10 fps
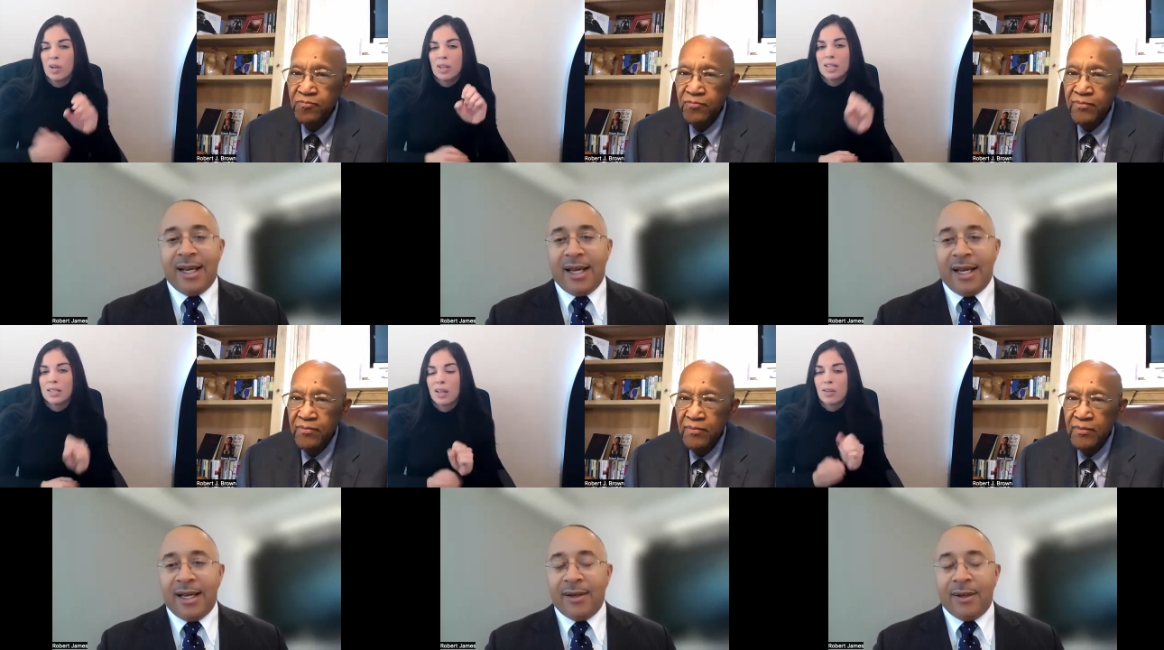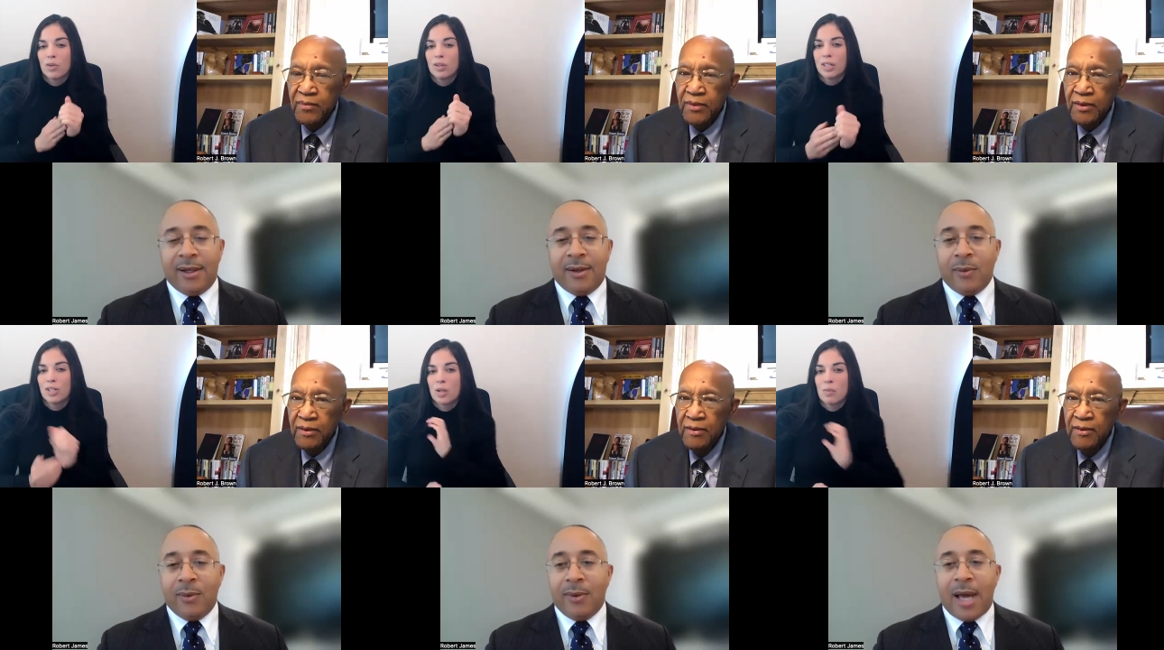Speaker 1: and
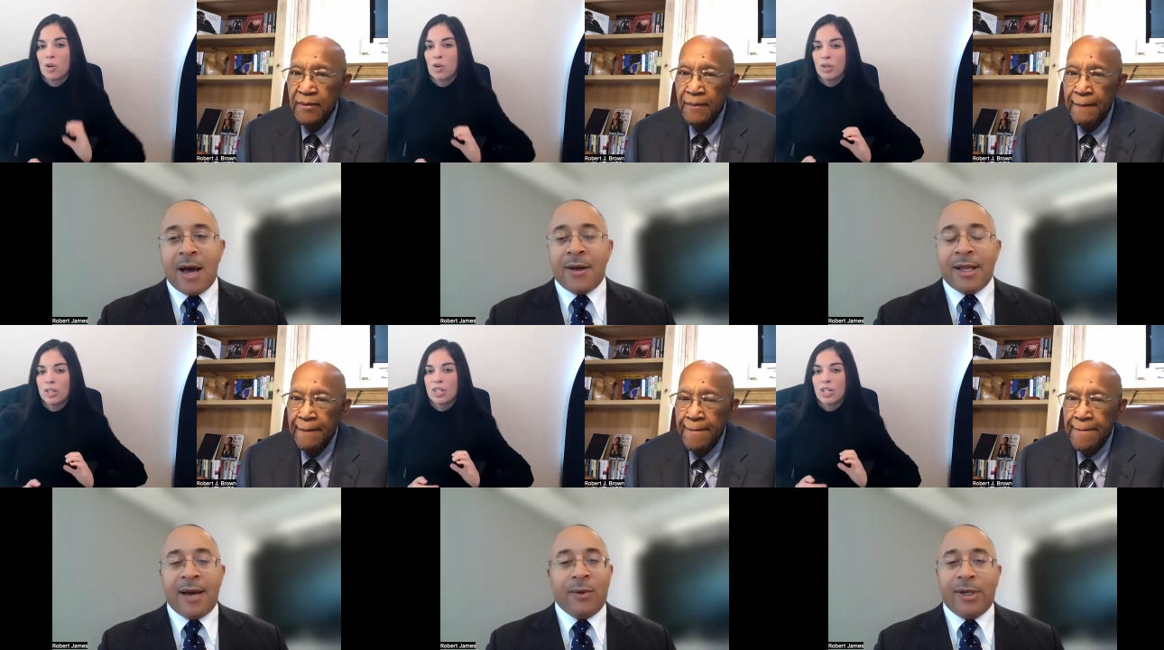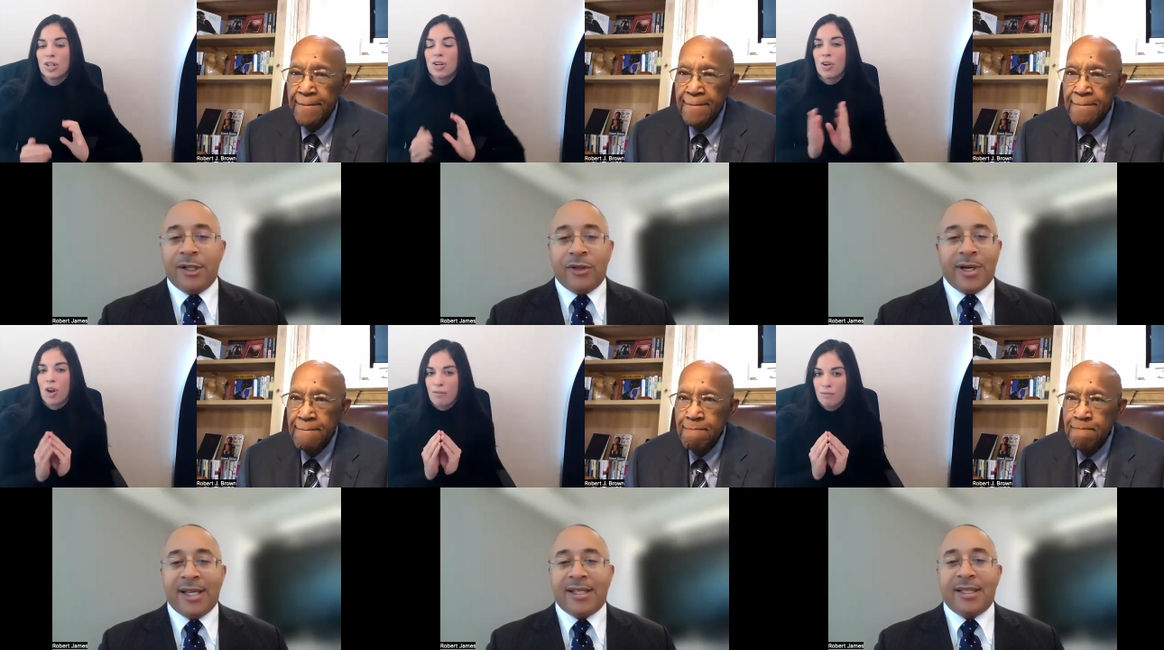uh, how that would
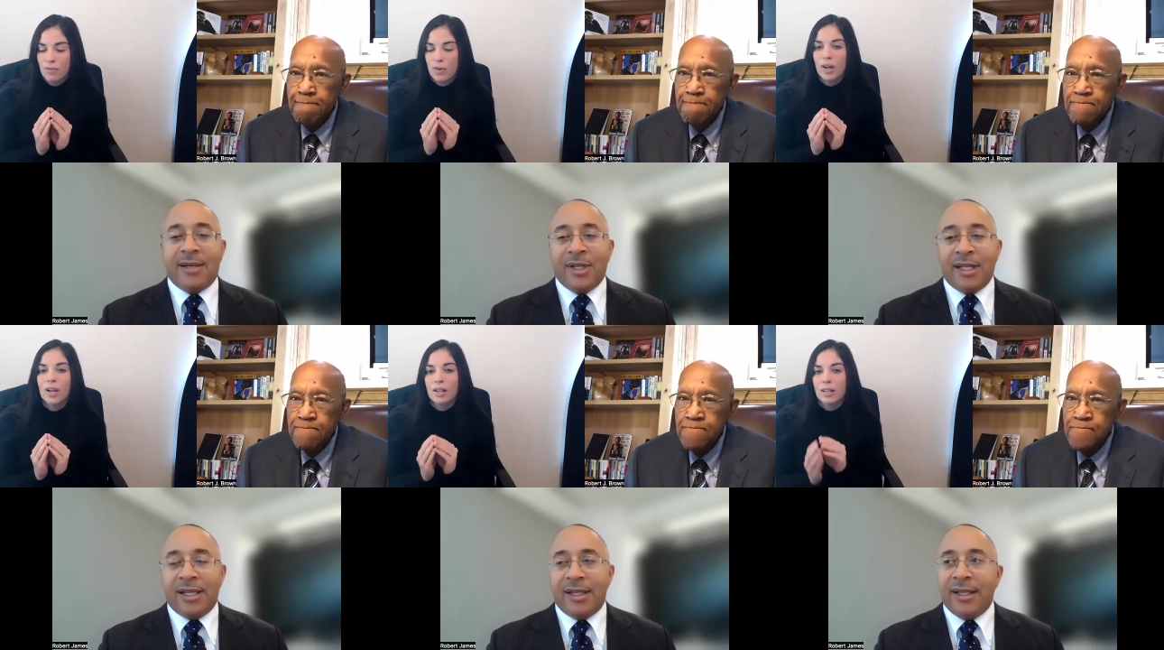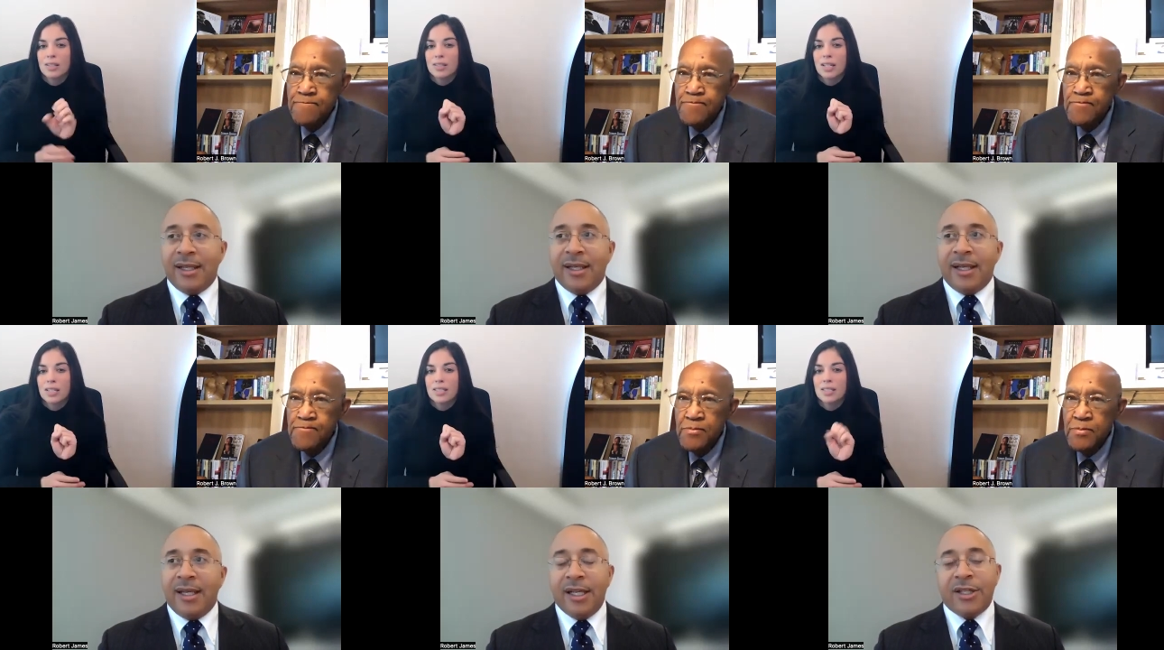address some of the
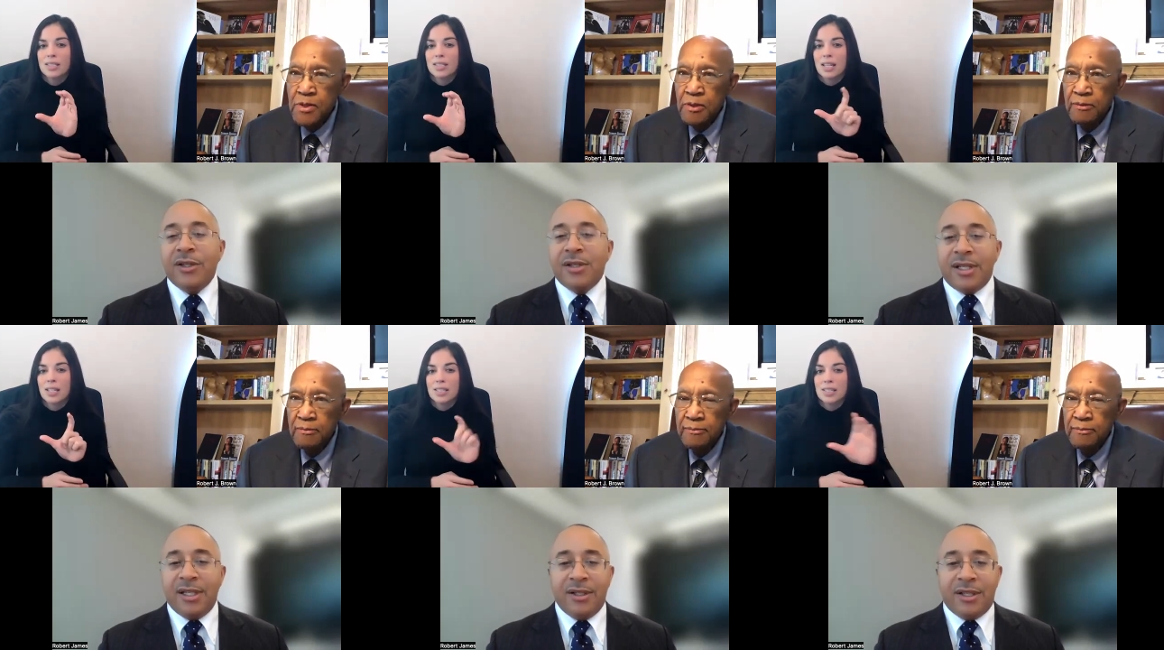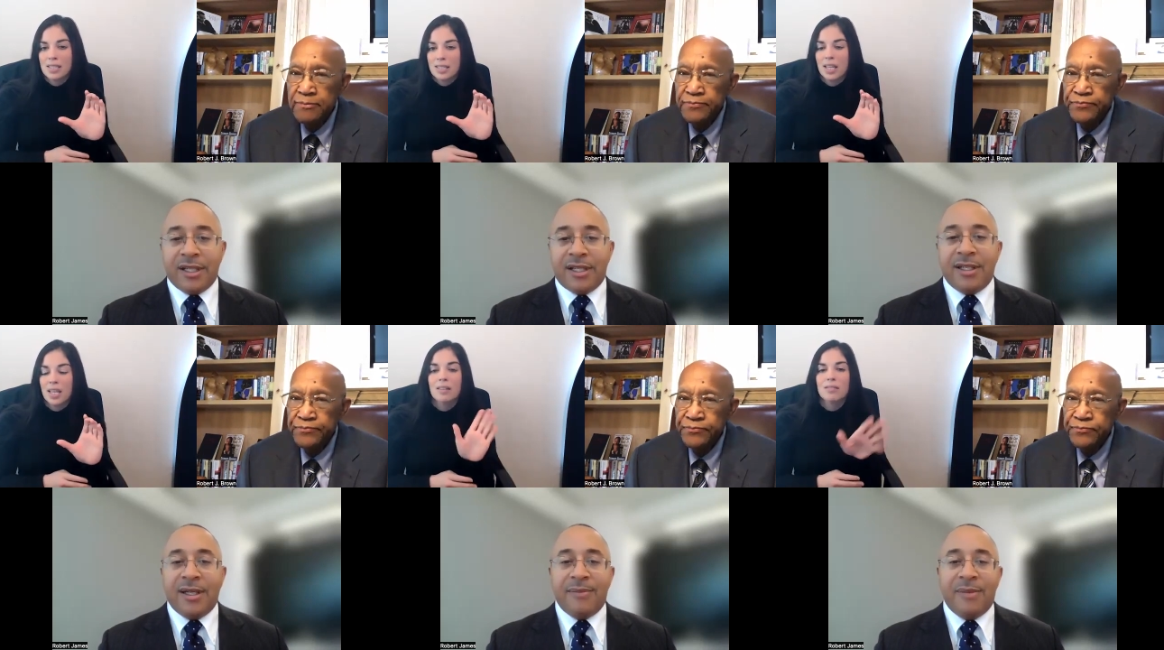issues that you
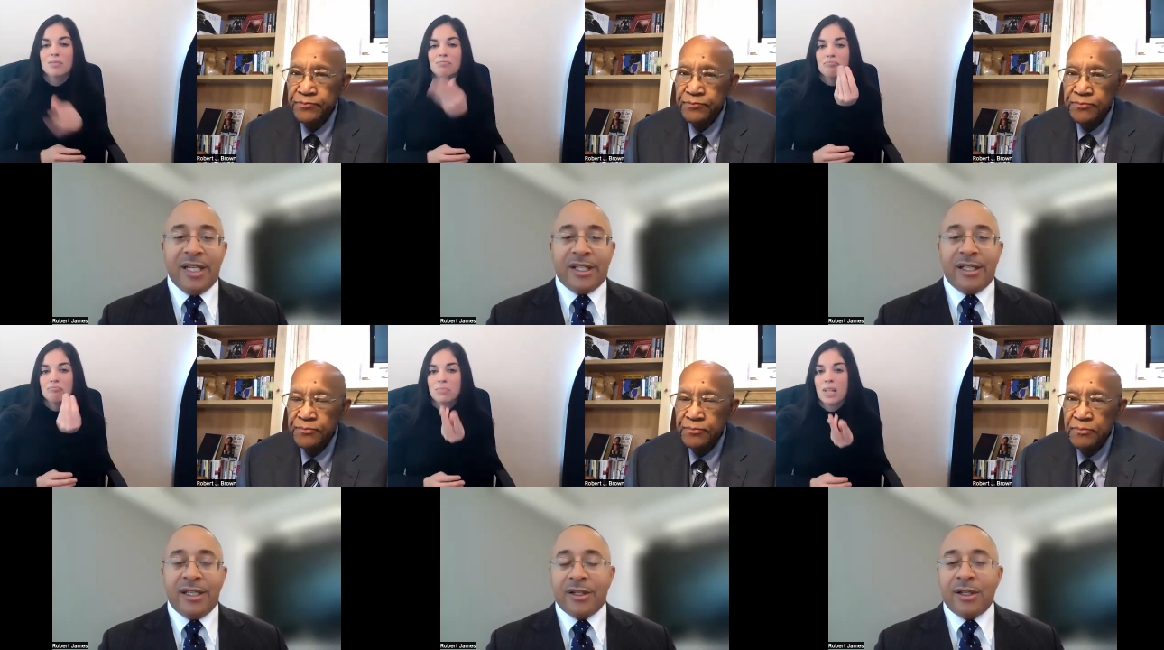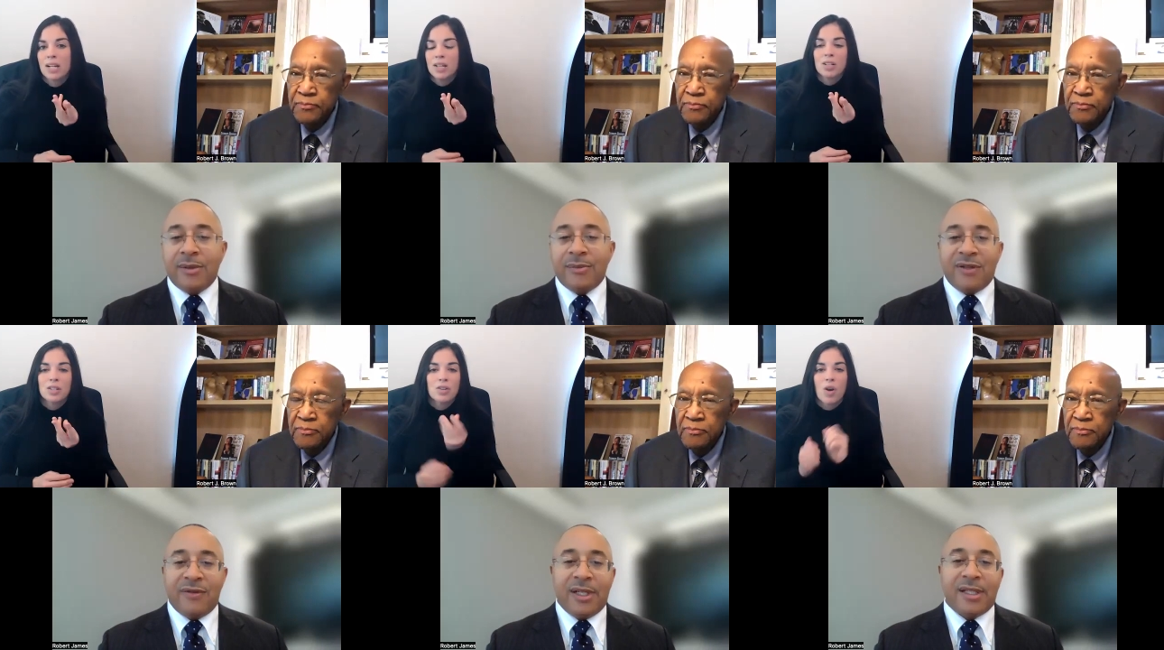just uh, mentioned in terms
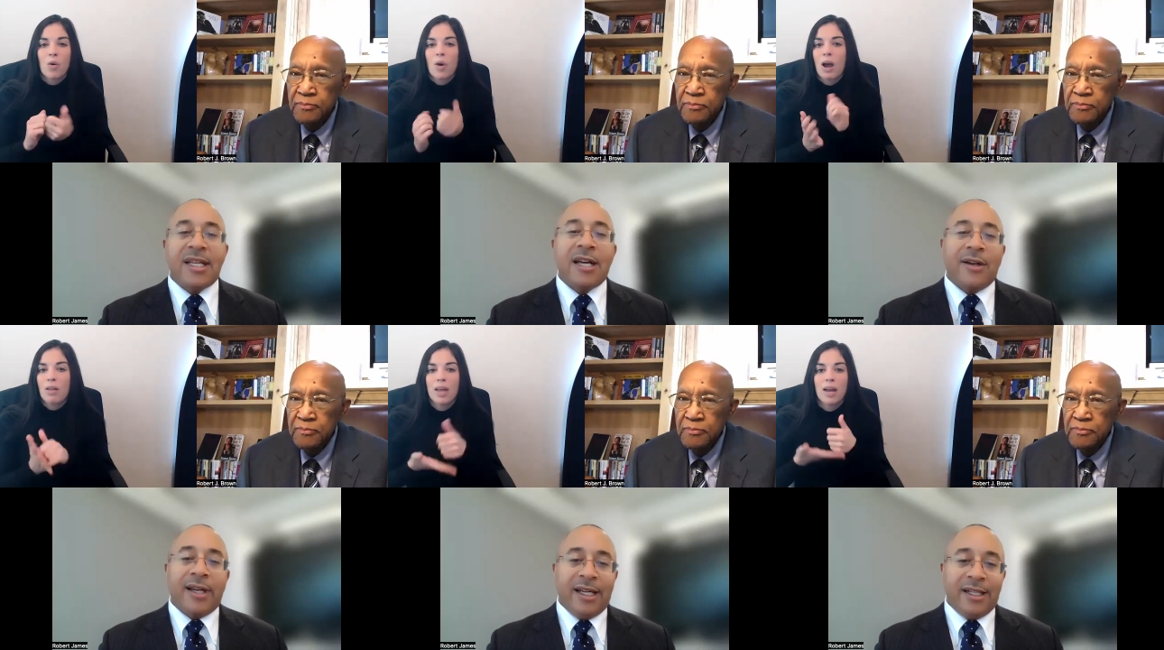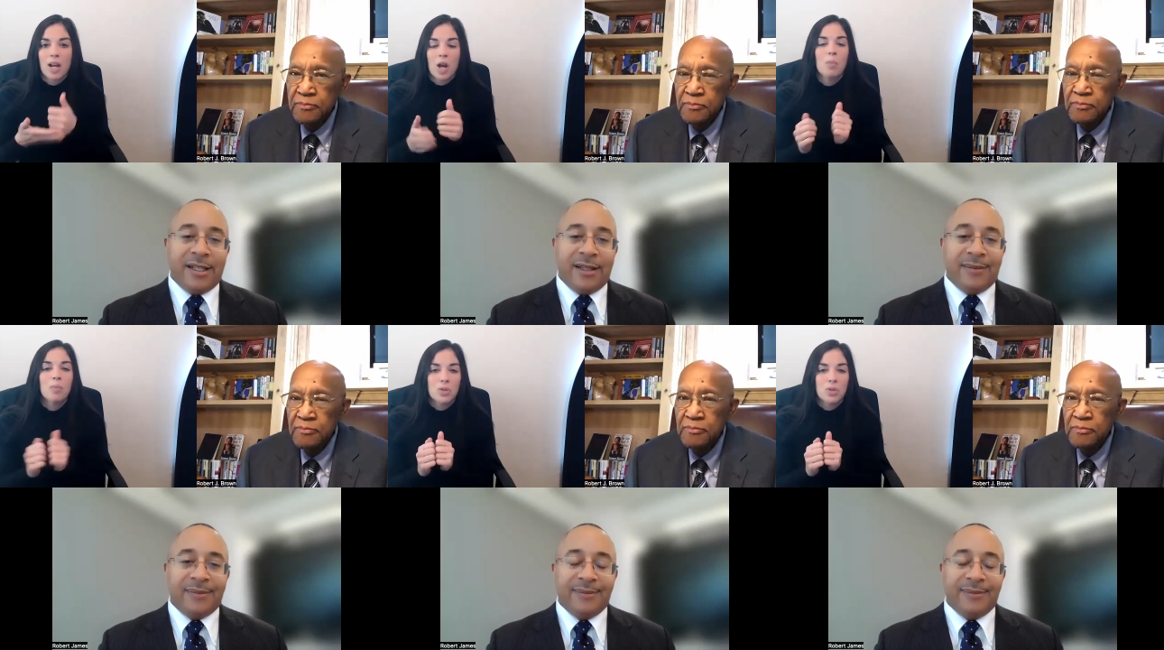of uh, segregation.